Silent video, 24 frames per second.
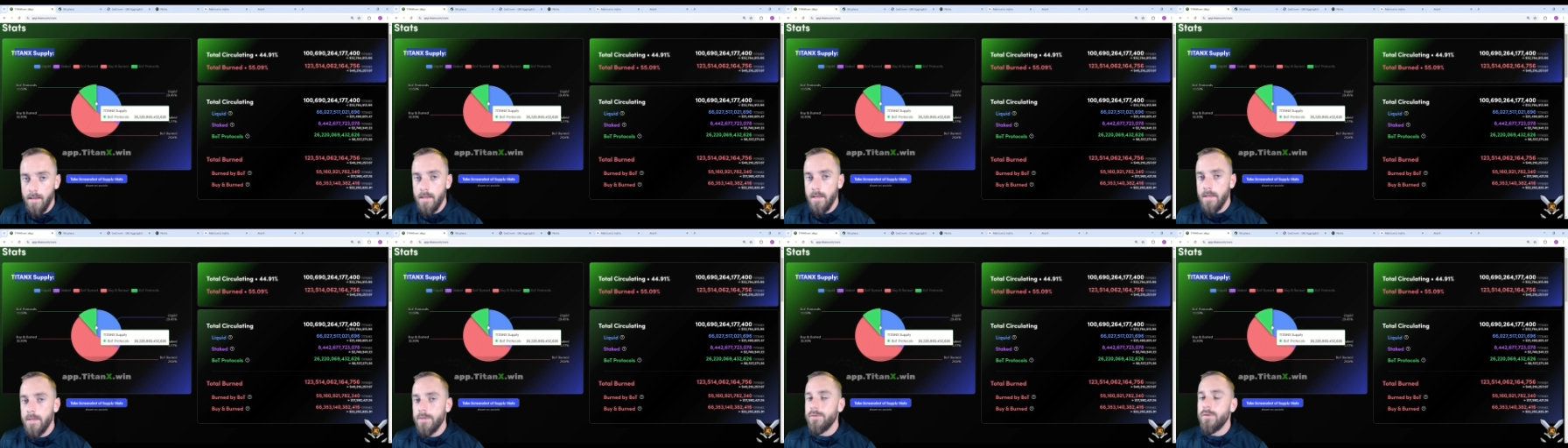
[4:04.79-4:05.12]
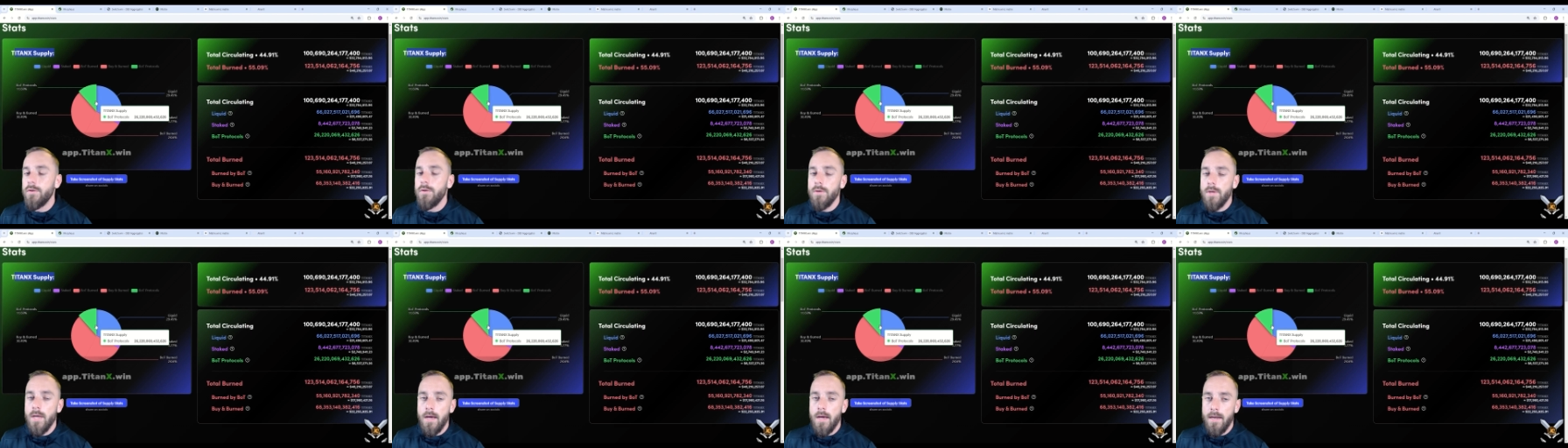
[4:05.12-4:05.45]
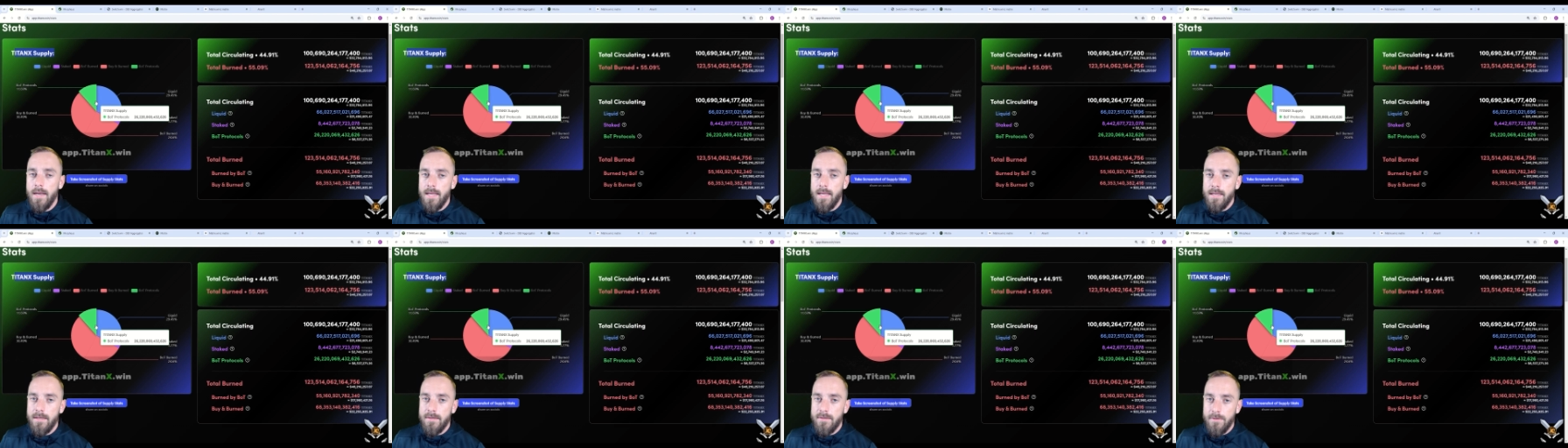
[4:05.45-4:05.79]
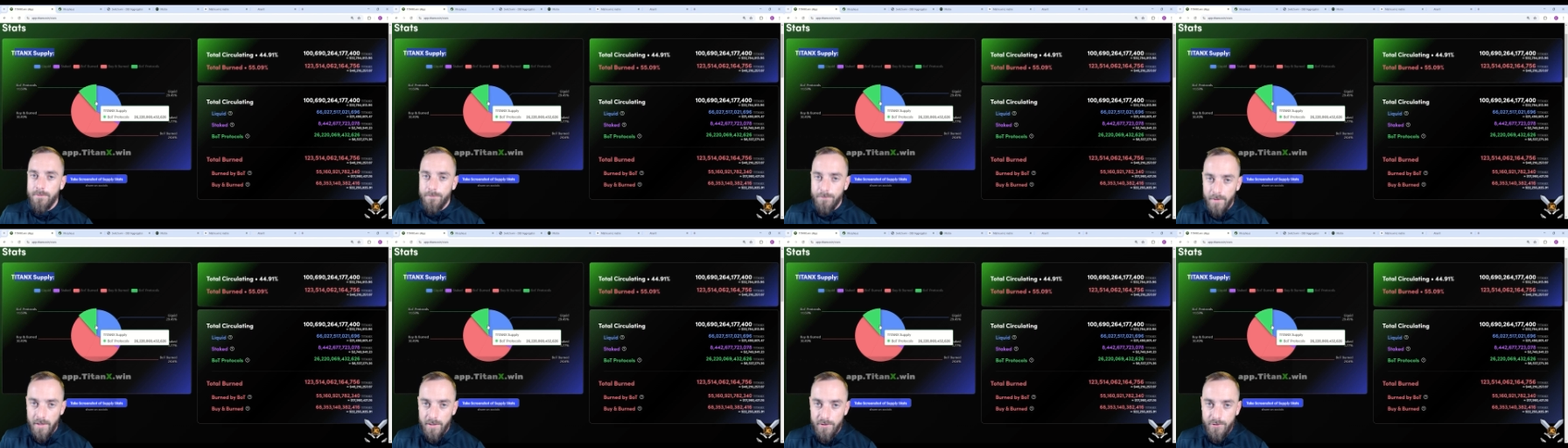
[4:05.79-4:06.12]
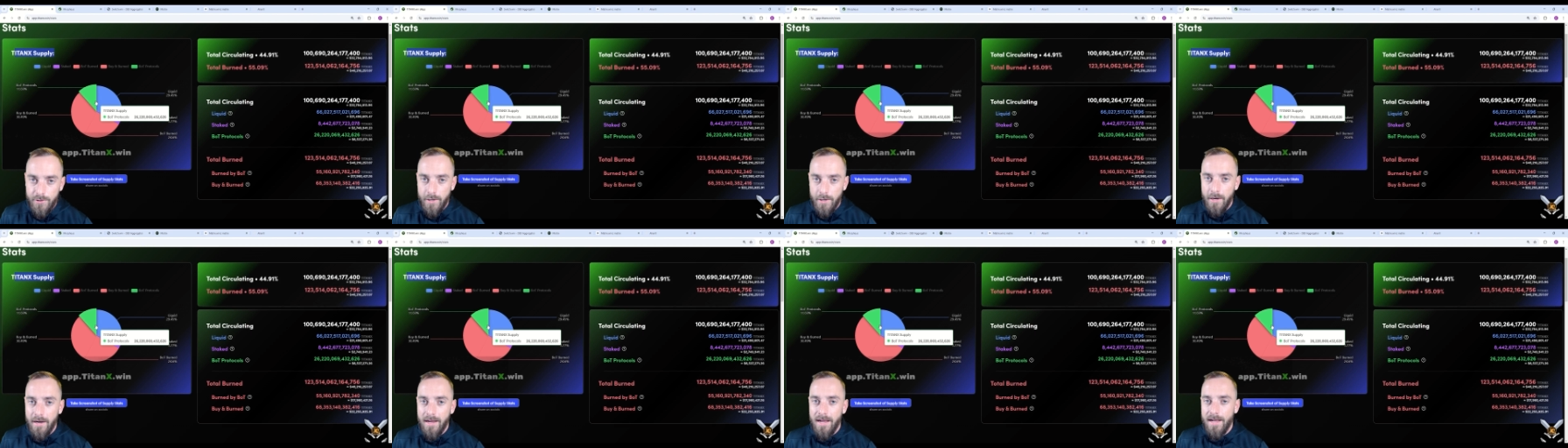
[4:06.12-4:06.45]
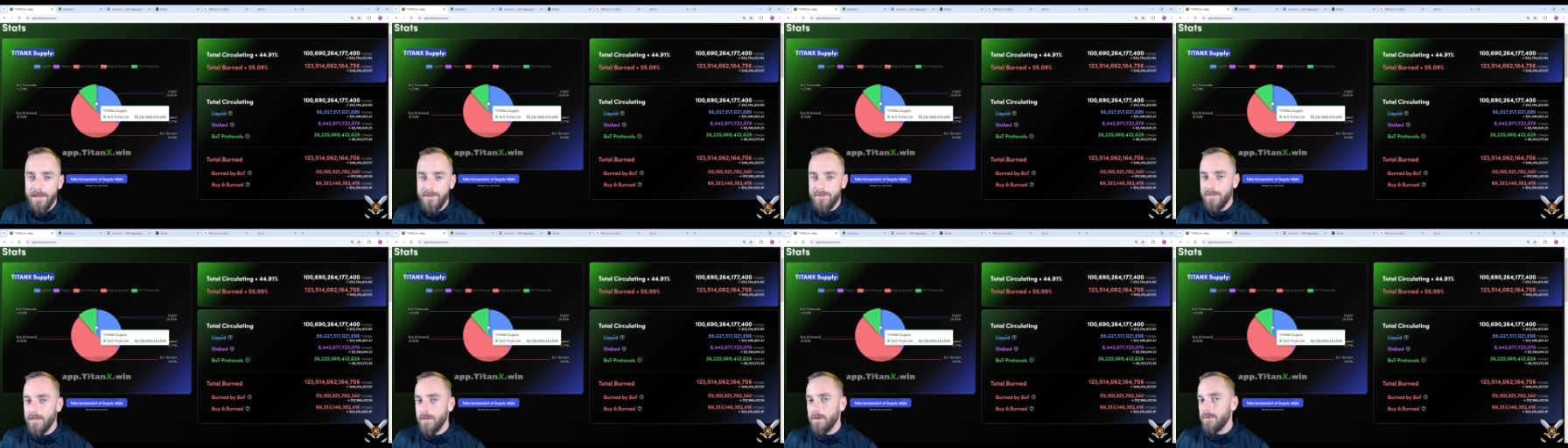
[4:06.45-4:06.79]
So you got a deflationary
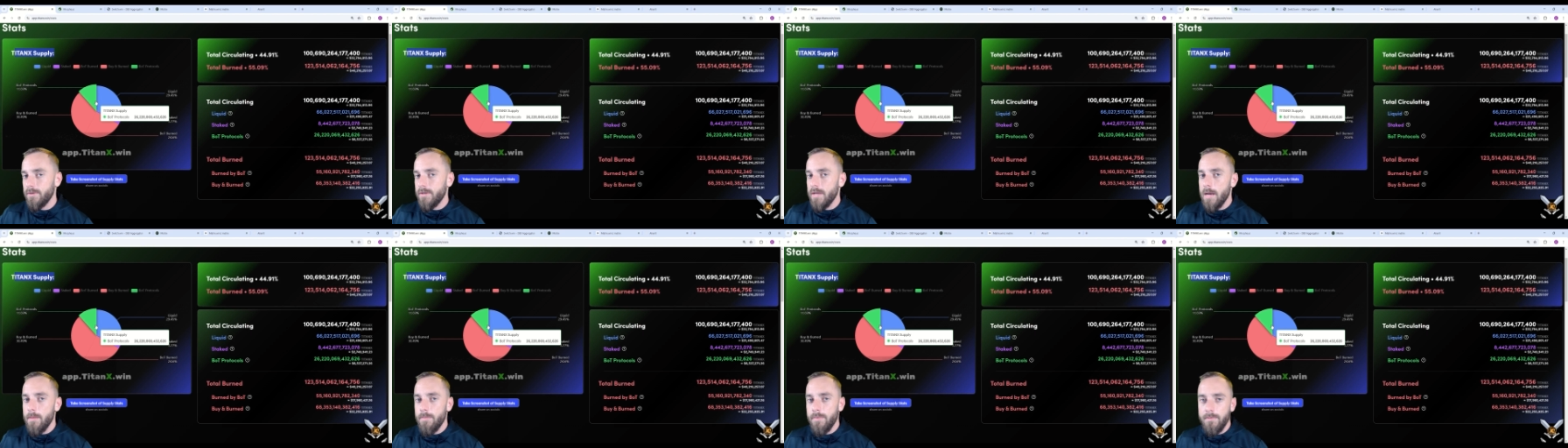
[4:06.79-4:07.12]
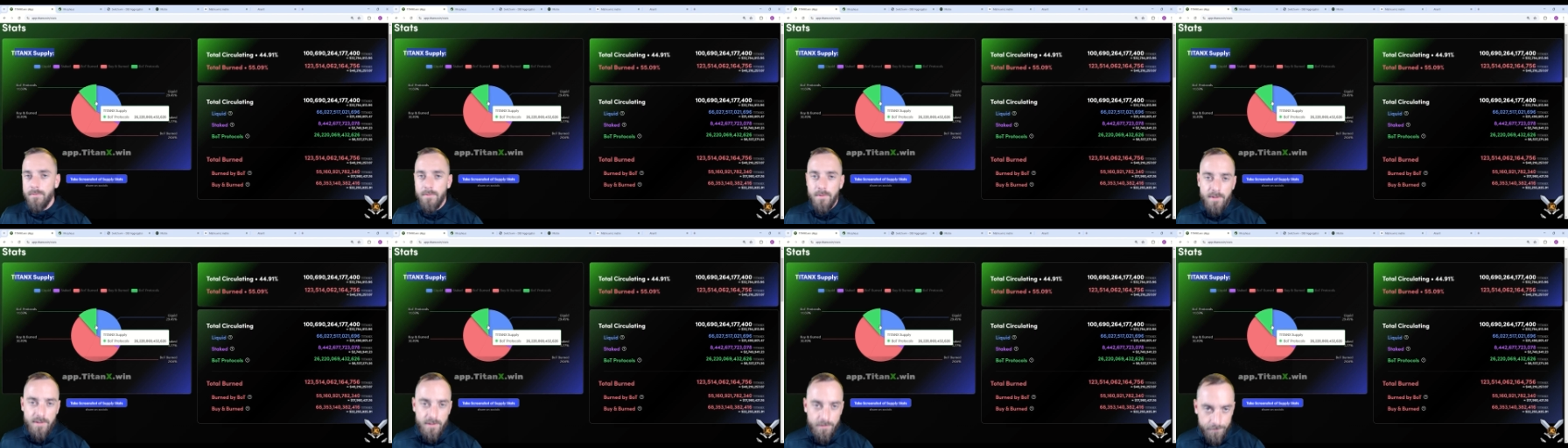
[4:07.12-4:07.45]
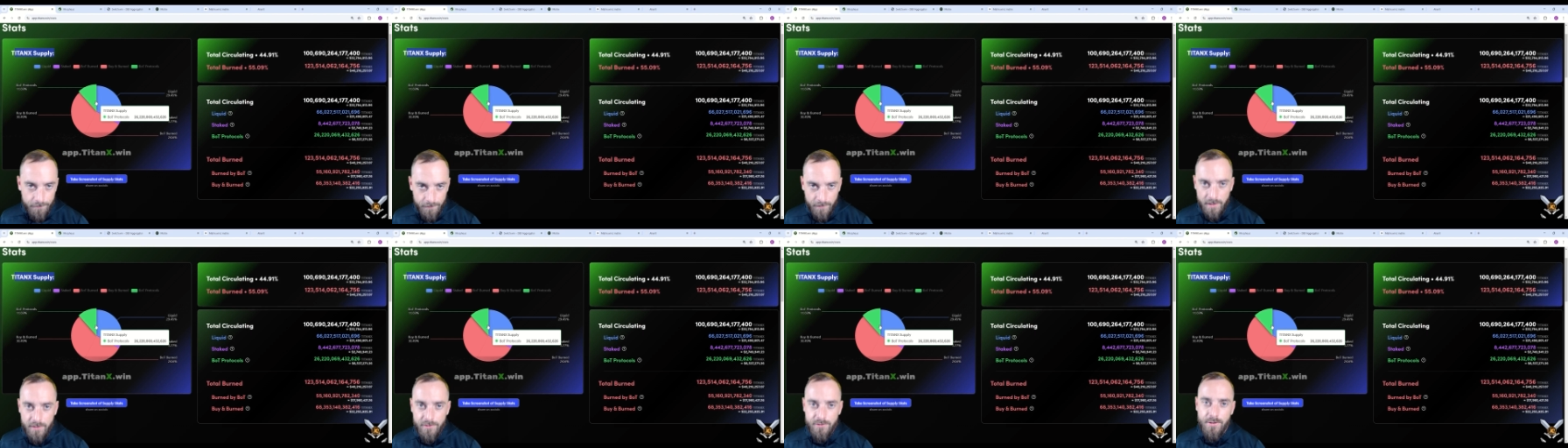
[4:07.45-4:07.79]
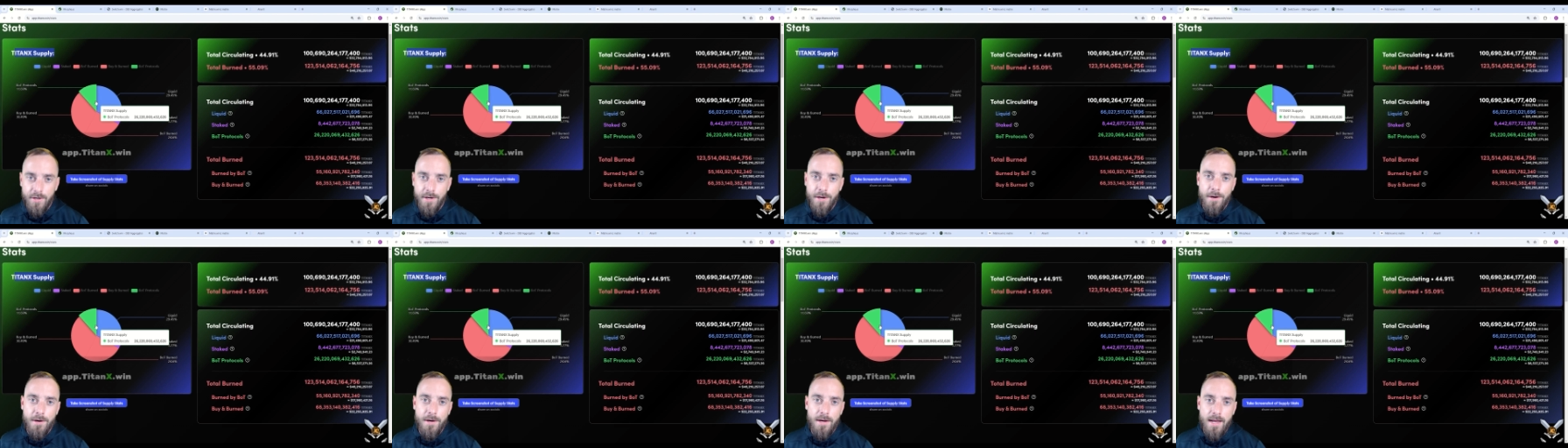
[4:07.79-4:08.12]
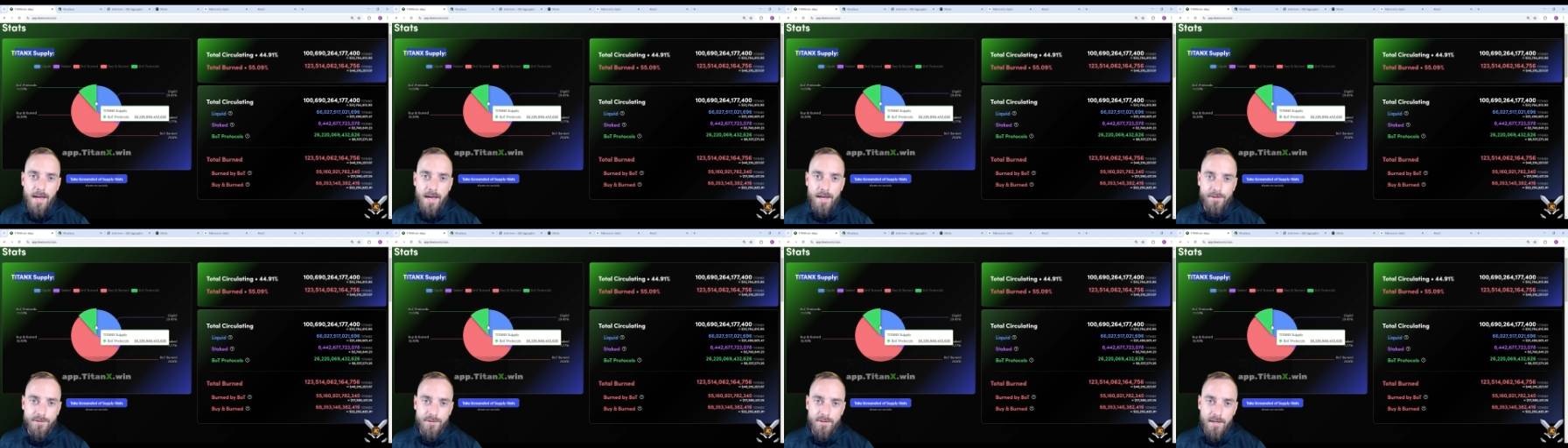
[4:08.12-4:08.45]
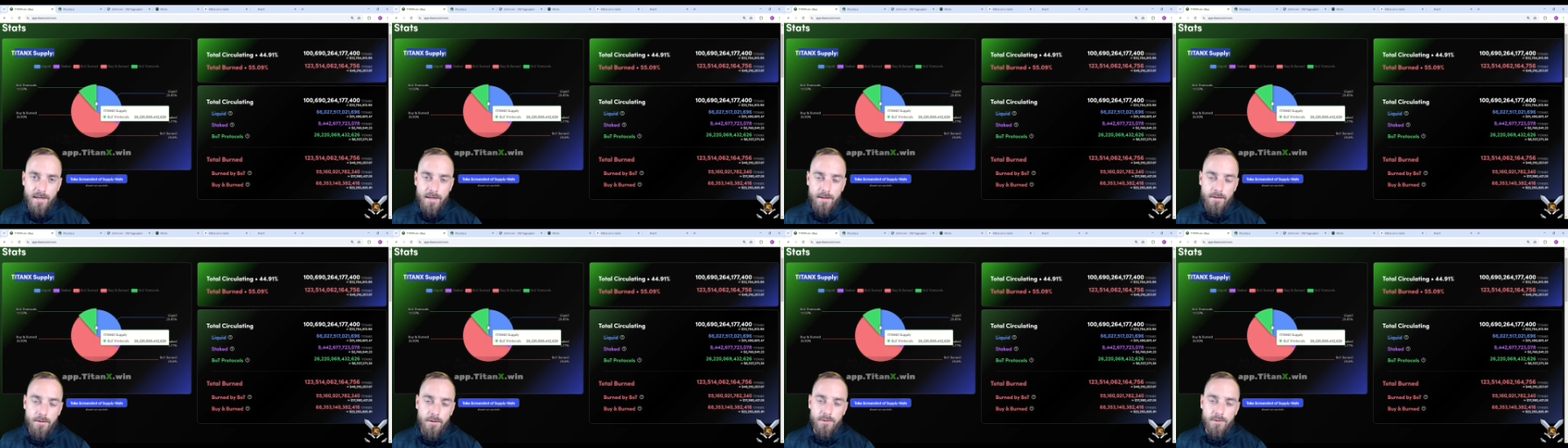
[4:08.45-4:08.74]
asset on top of a deflationary asset